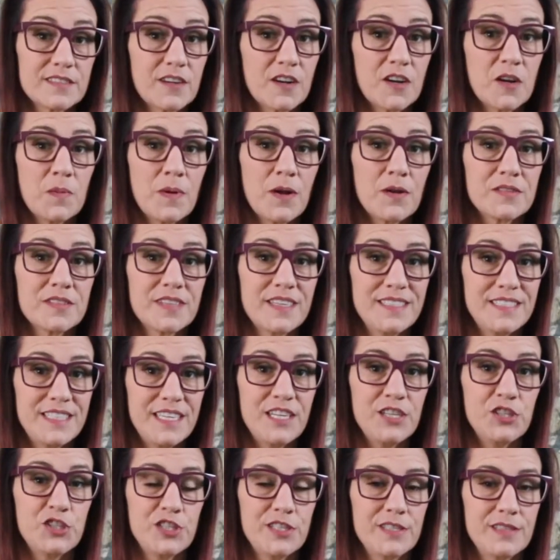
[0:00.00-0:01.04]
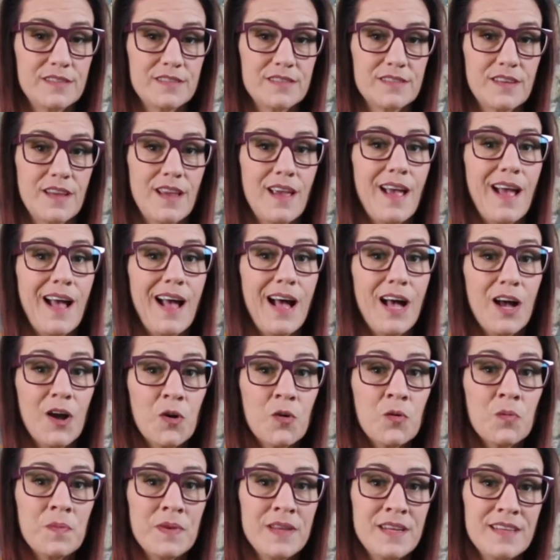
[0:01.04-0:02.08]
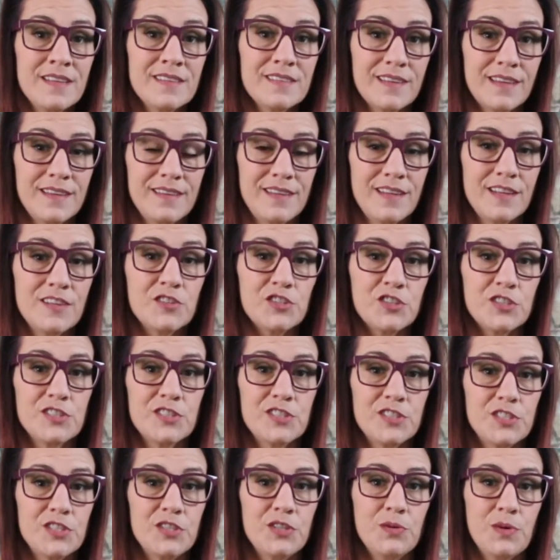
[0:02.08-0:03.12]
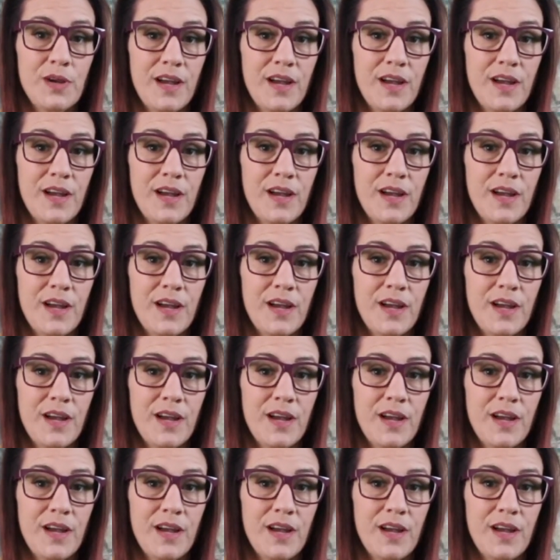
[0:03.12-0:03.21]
talk about citations. How many citations do you